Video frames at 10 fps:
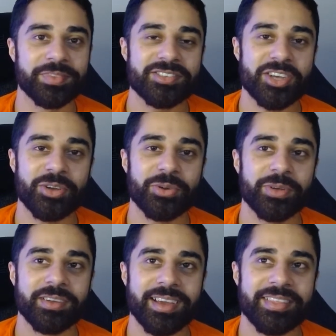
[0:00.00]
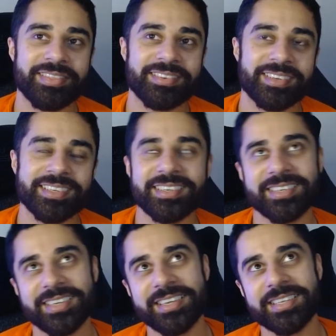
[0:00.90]
So, and
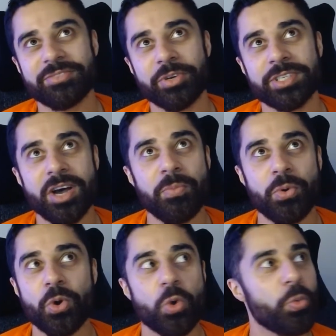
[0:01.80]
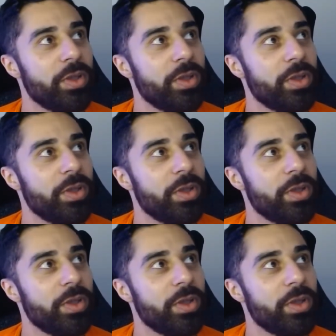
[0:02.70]
it's, for example,